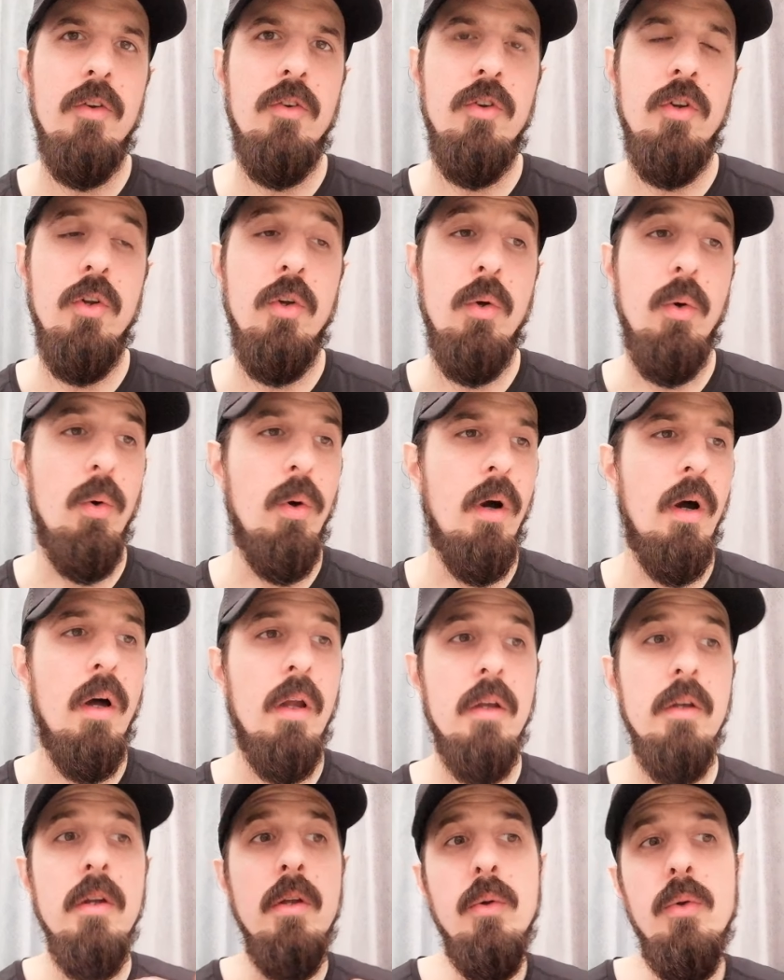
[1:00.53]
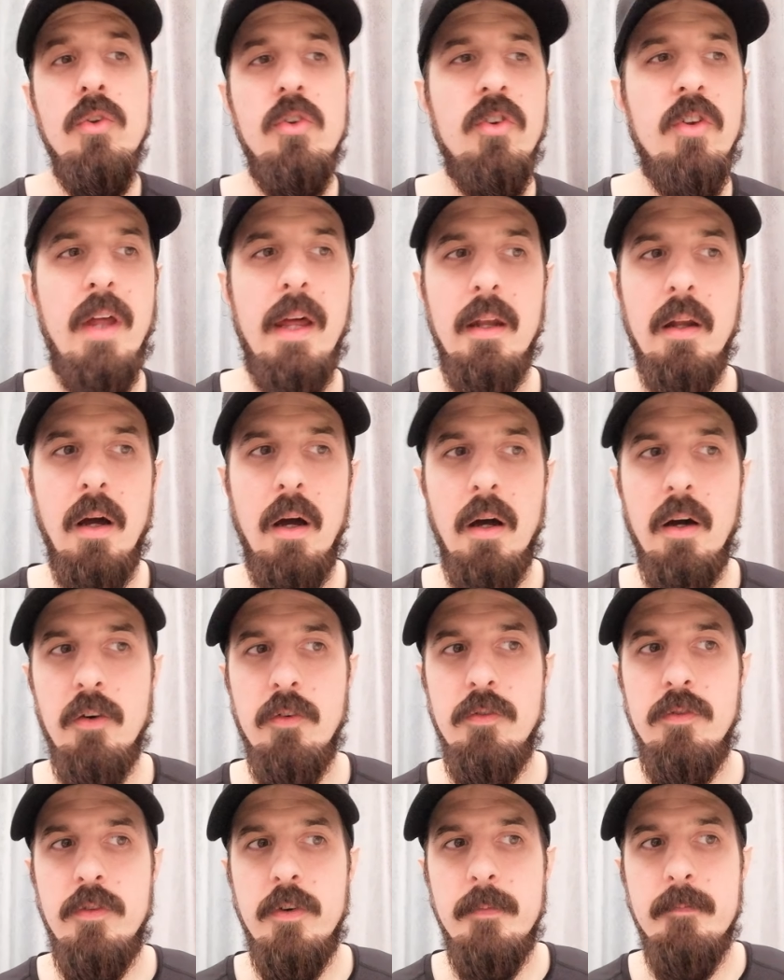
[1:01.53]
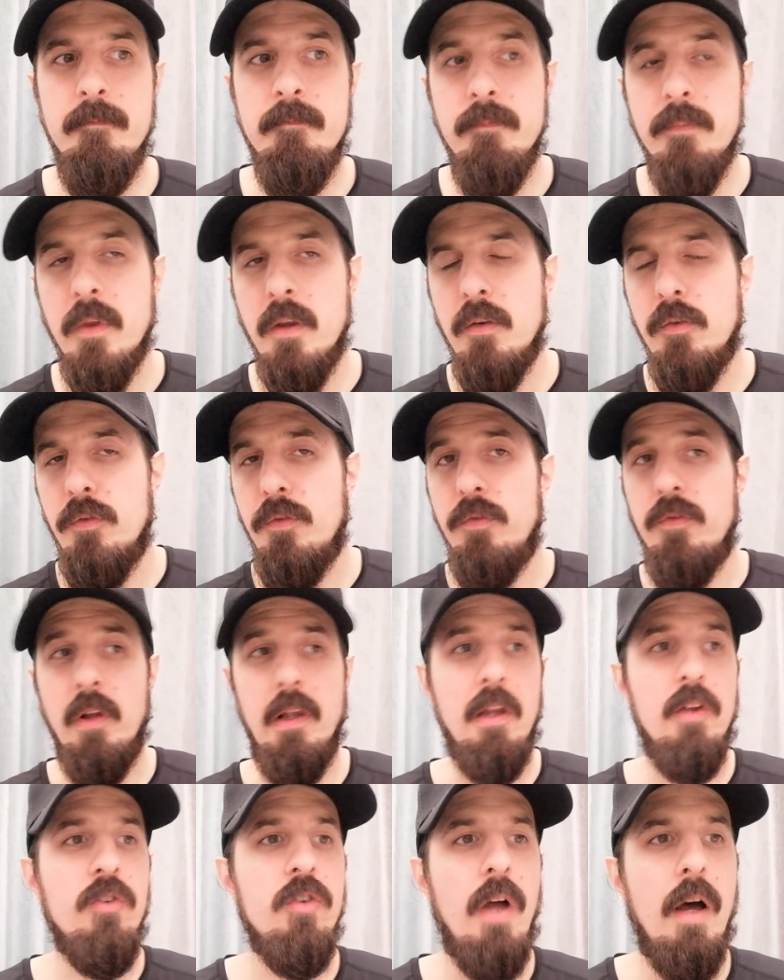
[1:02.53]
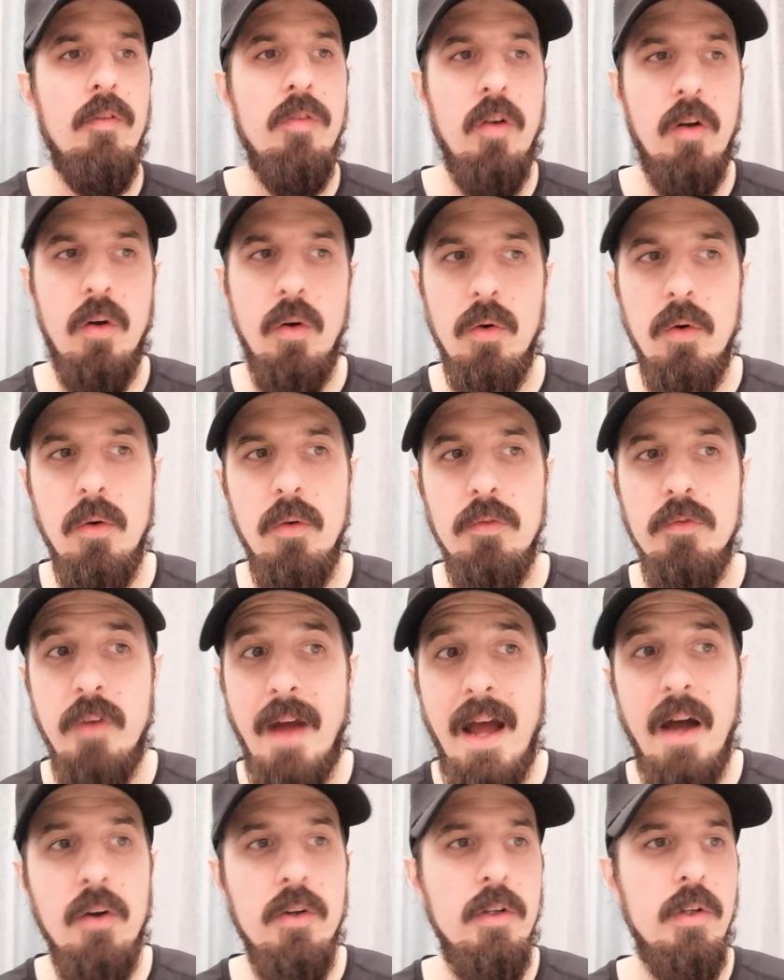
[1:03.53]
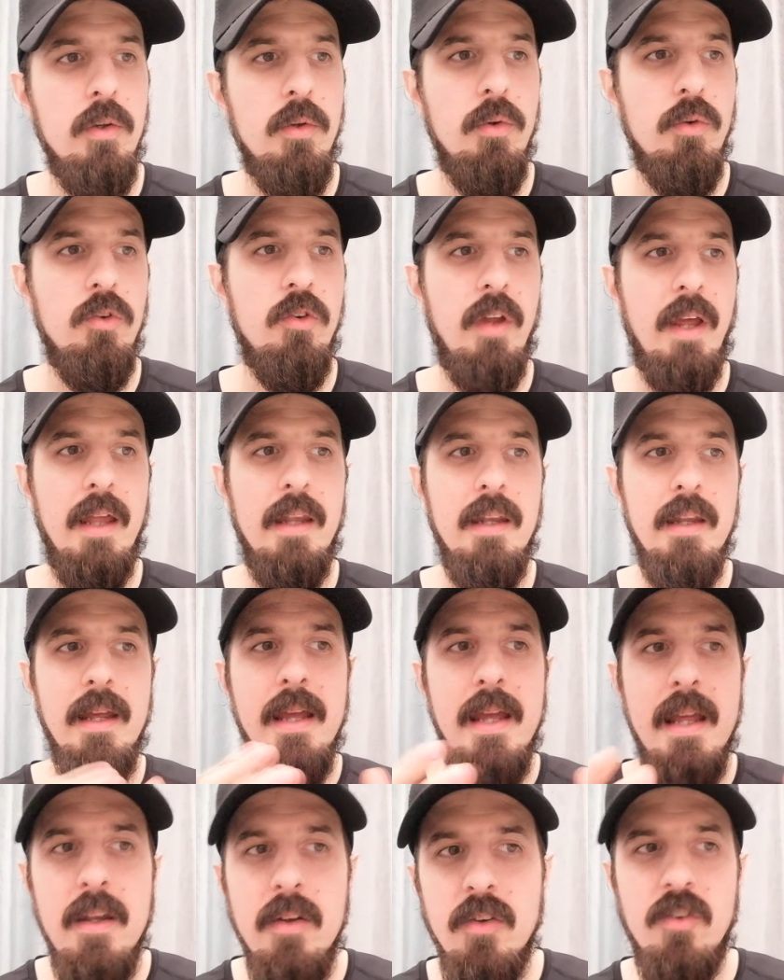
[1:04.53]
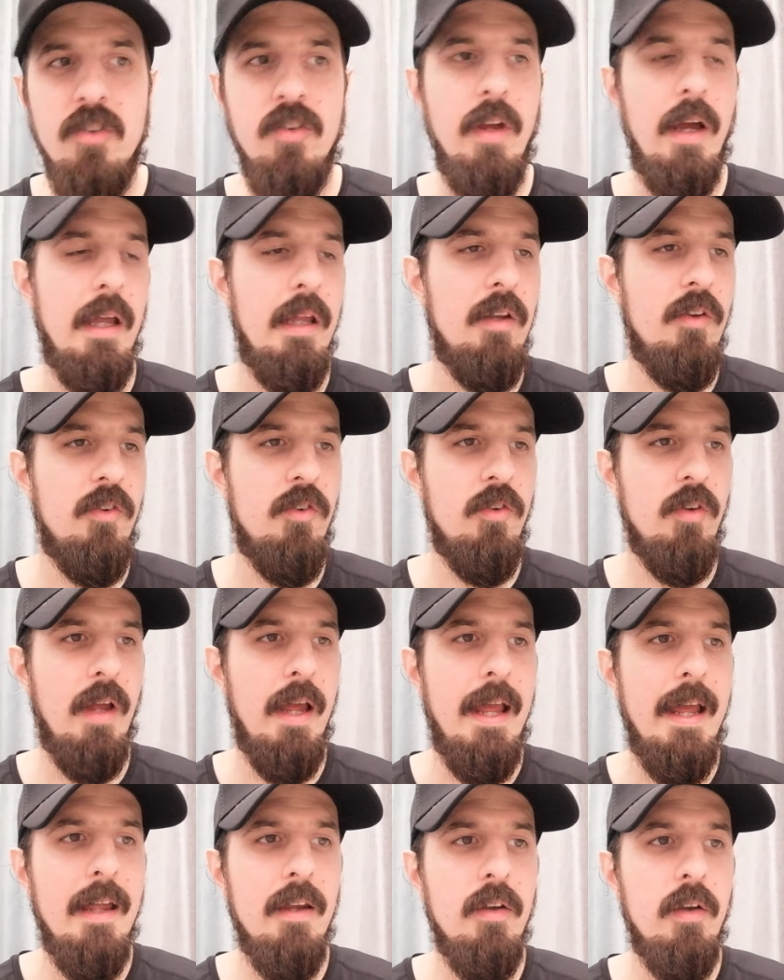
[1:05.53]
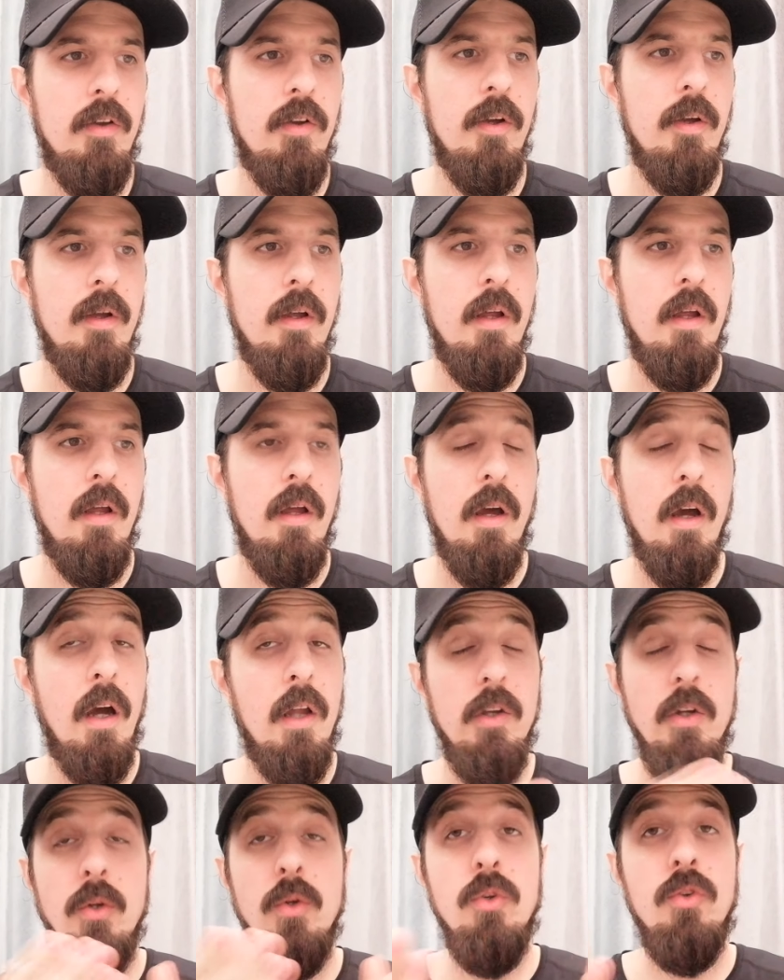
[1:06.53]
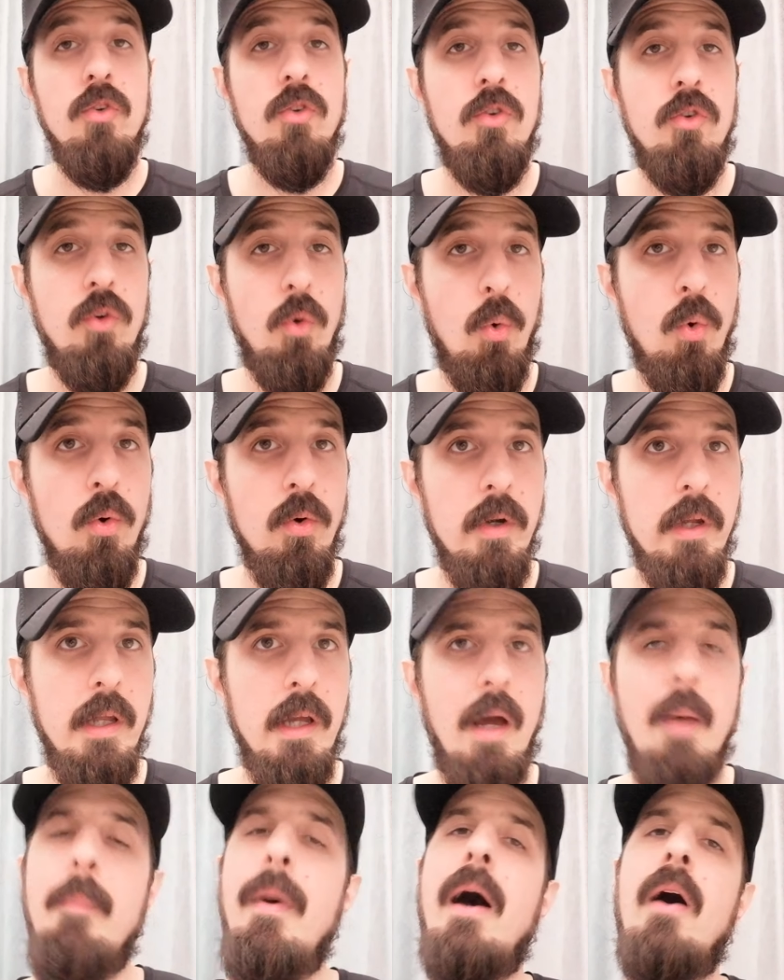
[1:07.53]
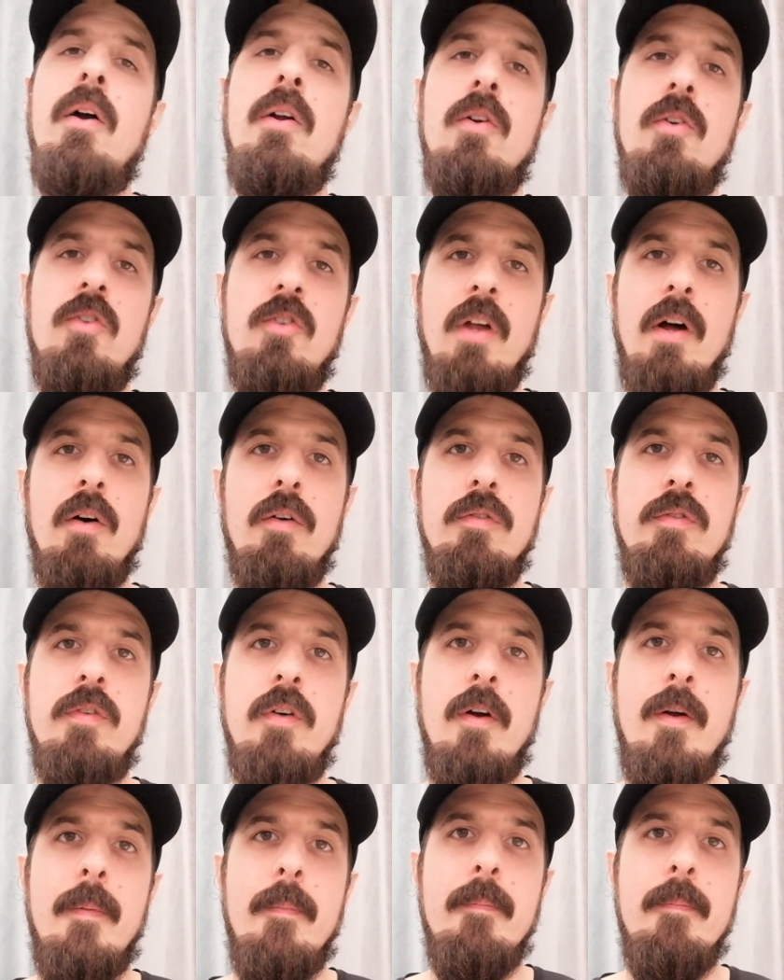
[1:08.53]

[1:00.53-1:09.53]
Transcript: to a new set of philosophical values and insights and a new story about yourself.